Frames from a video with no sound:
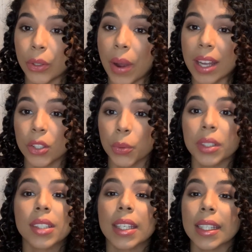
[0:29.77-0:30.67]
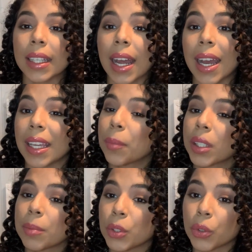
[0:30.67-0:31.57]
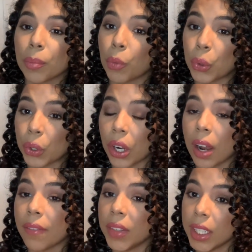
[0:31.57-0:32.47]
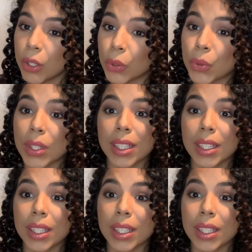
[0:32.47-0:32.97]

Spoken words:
I just want to say that I am going to be doing more videos.